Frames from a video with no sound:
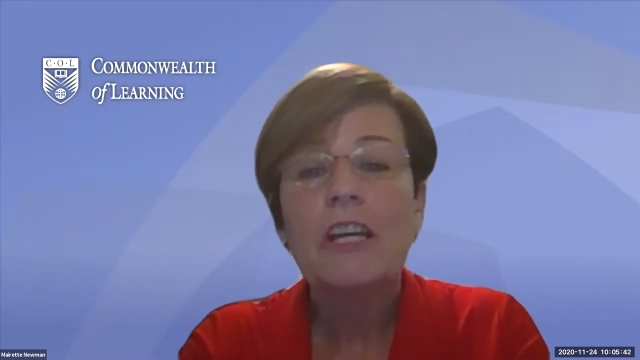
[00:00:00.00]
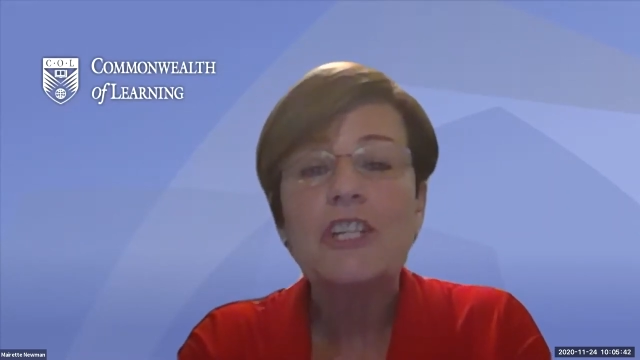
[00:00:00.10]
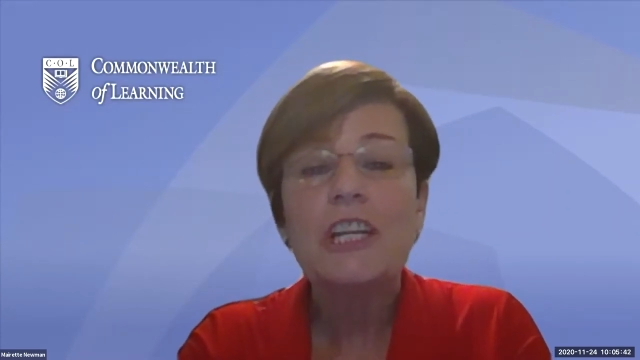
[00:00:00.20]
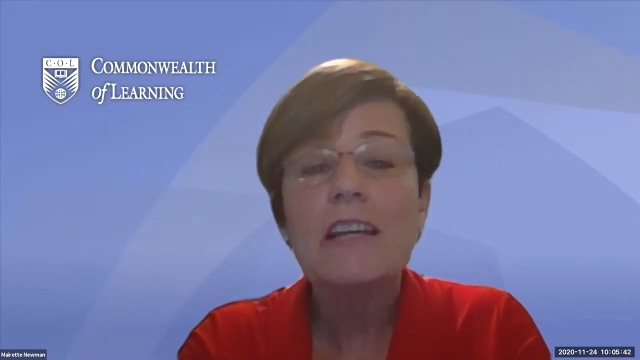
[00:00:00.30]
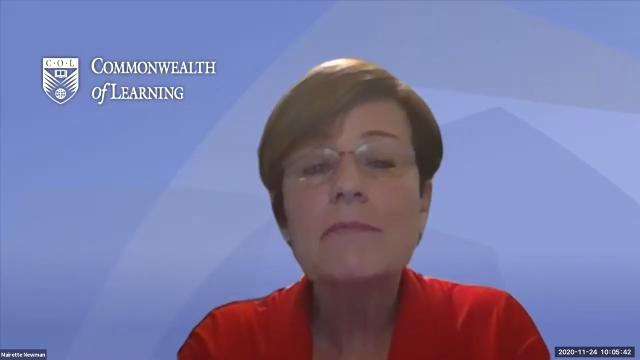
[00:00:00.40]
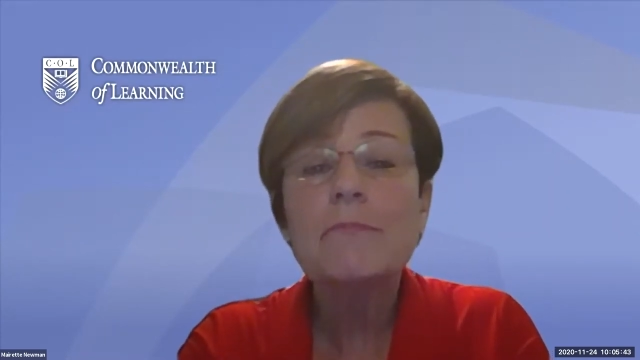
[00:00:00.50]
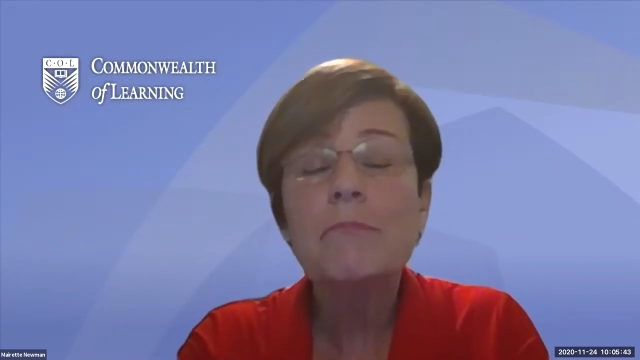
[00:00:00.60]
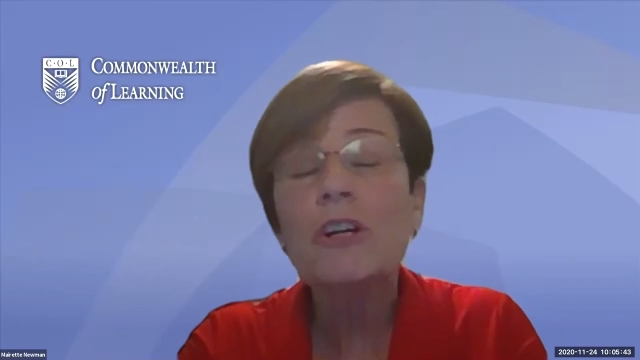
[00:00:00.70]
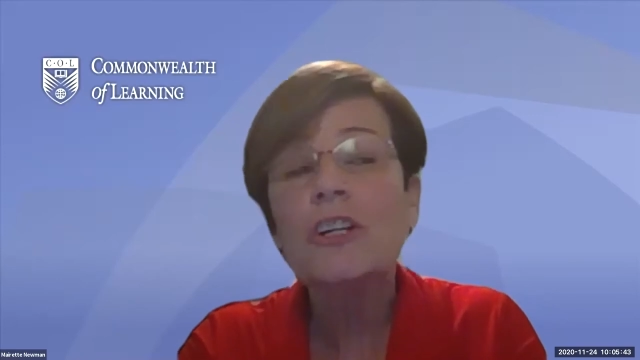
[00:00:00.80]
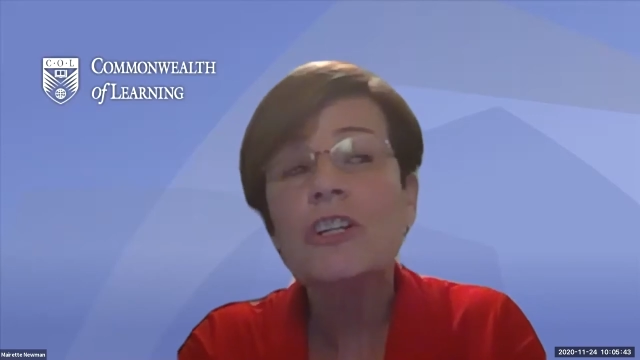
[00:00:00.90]
She has
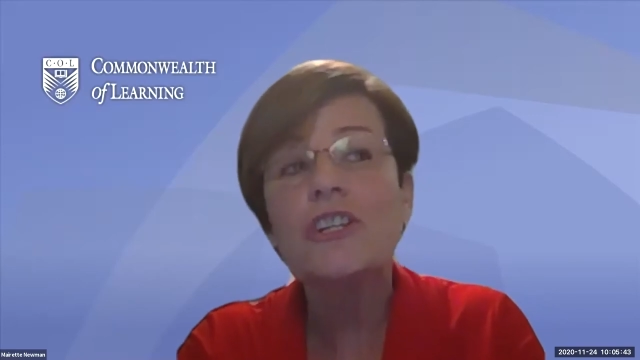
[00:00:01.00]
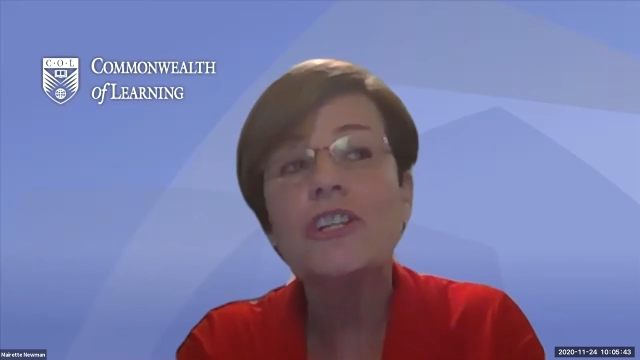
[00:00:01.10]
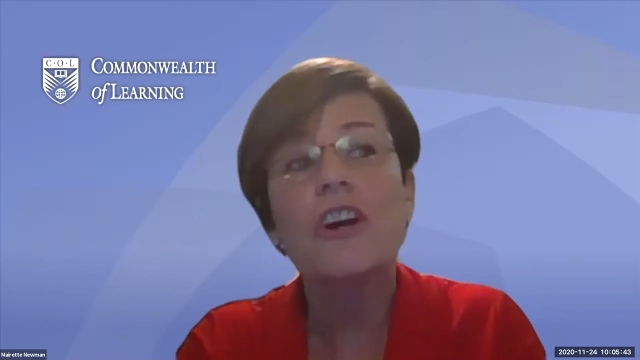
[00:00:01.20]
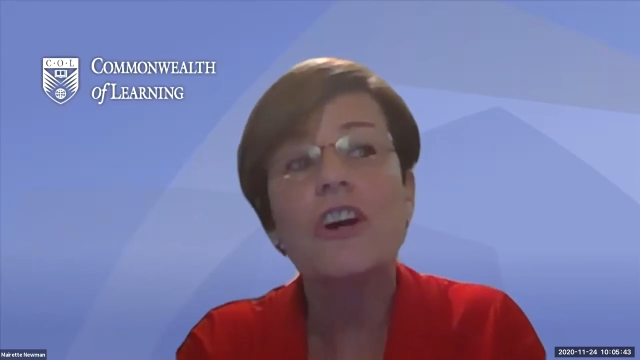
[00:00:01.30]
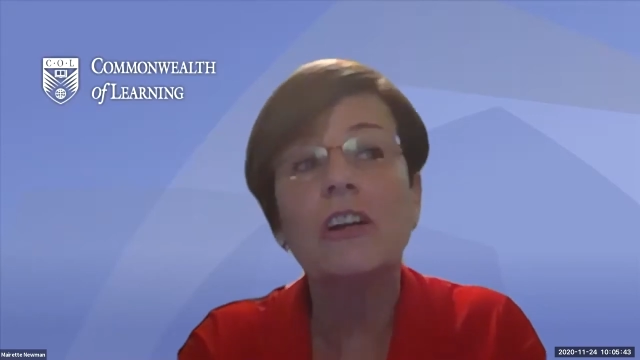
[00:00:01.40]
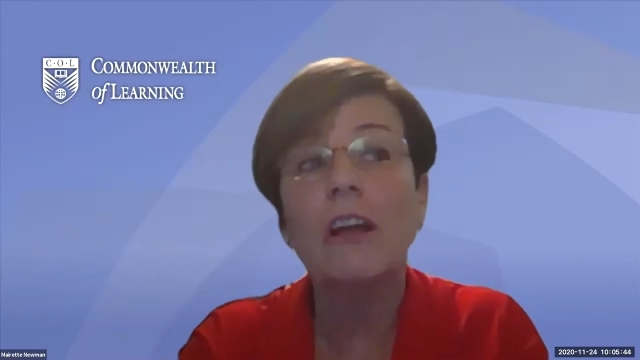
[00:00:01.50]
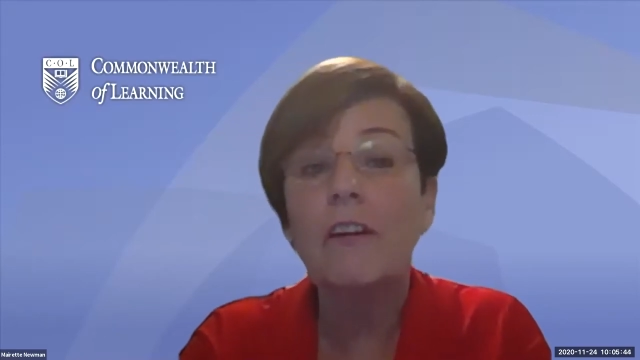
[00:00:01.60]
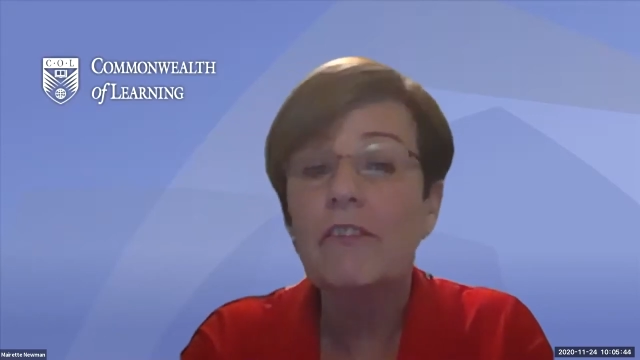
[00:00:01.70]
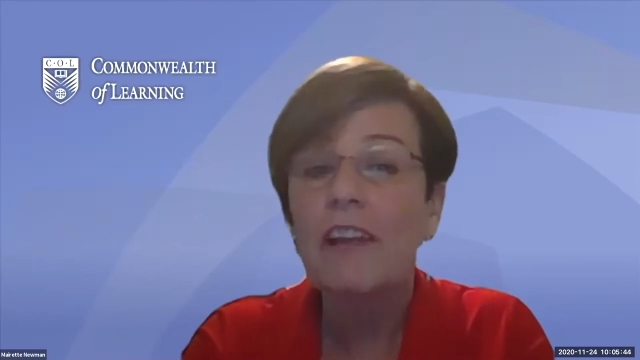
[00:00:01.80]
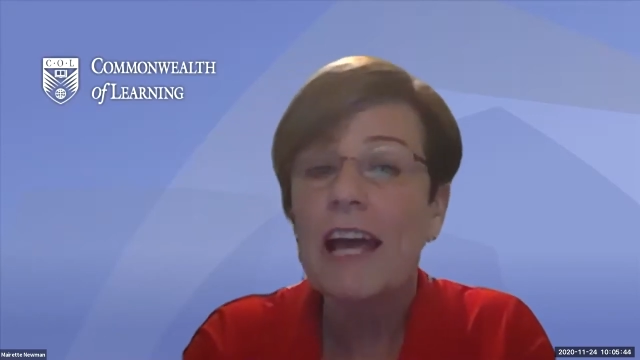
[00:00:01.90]
merged her
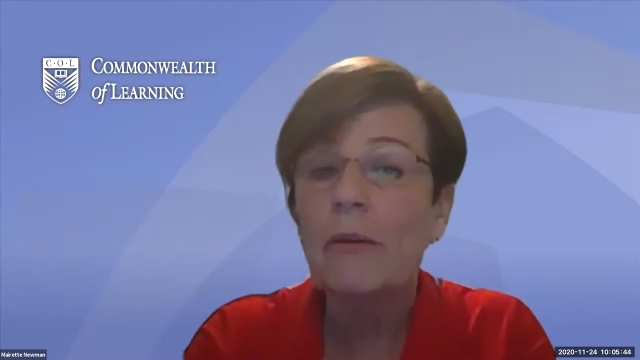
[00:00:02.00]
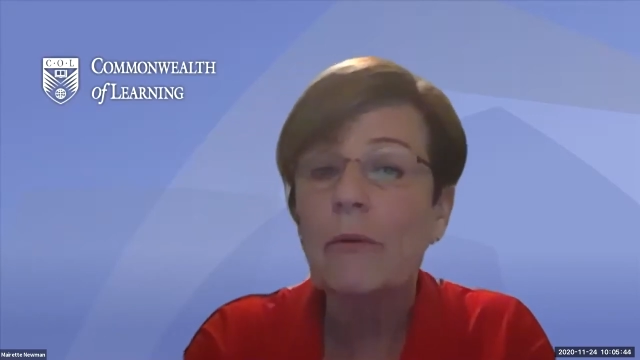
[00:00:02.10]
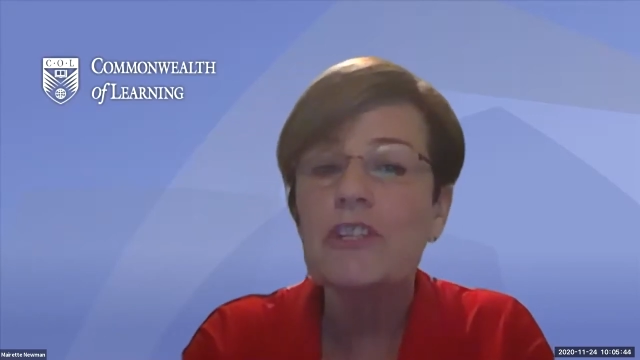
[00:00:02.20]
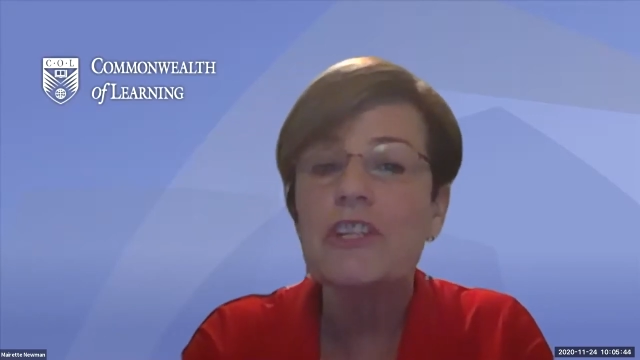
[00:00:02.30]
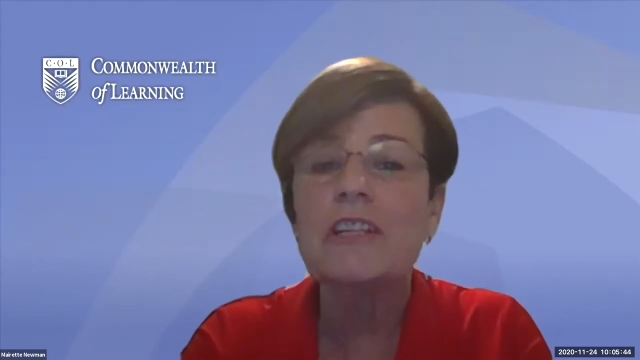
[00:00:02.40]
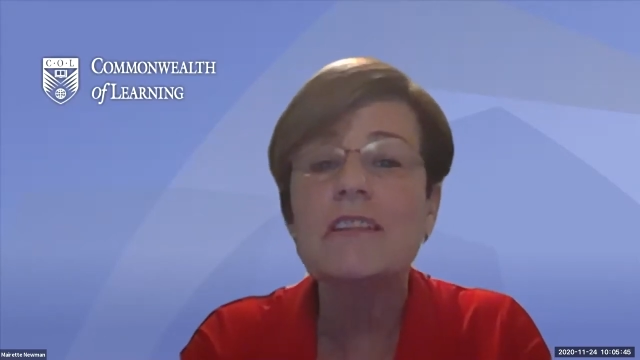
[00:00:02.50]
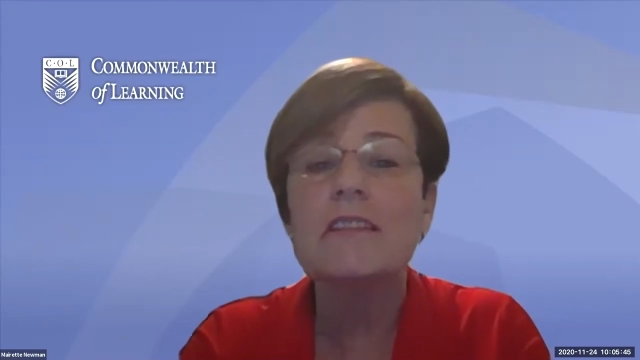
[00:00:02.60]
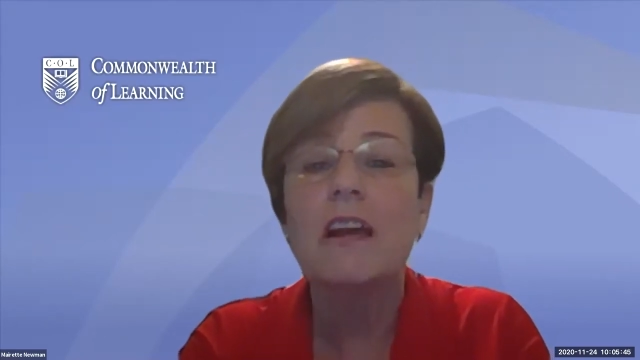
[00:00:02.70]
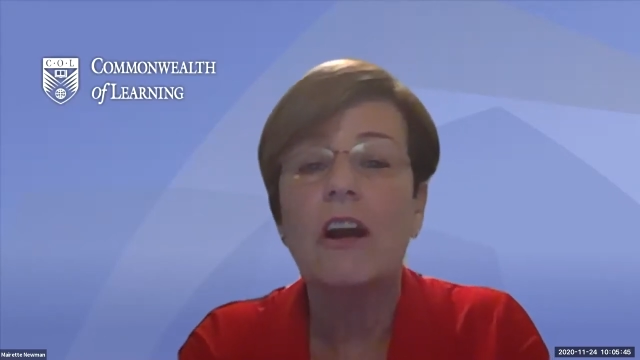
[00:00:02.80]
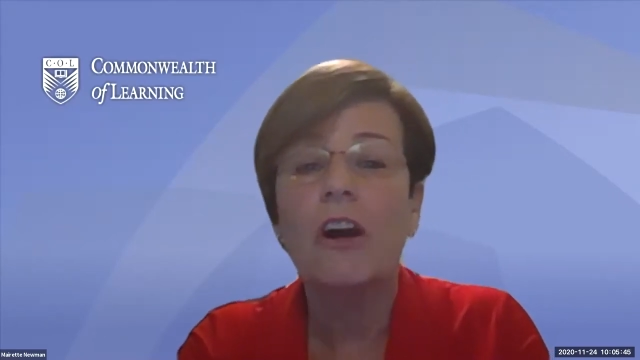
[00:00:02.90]
love of
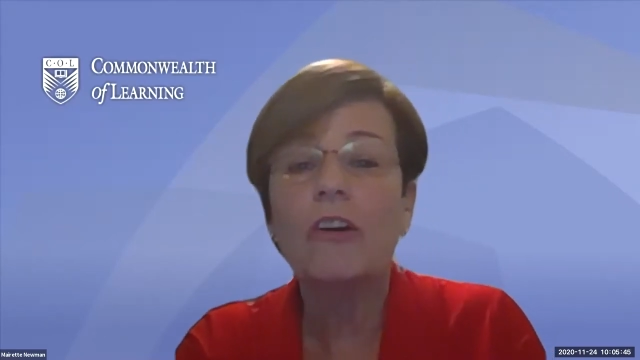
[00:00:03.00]
languages,